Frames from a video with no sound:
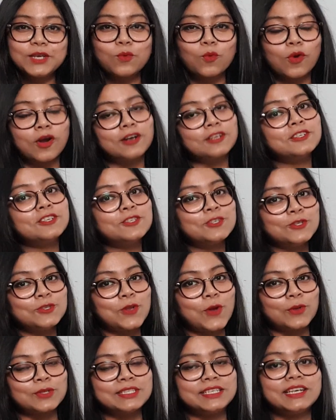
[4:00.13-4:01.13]
word to
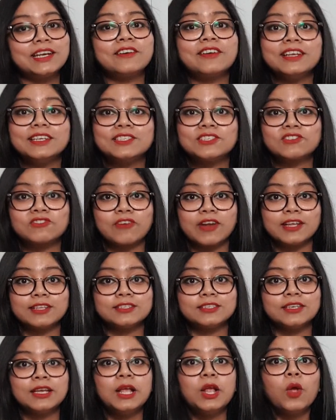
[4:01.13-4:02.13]
note here is
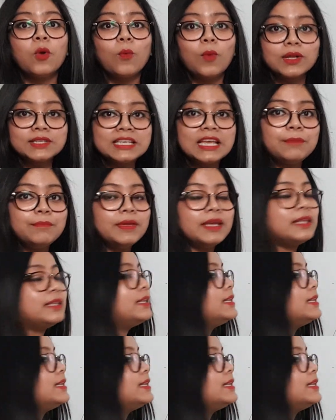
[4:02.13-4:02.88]
trend. What I mean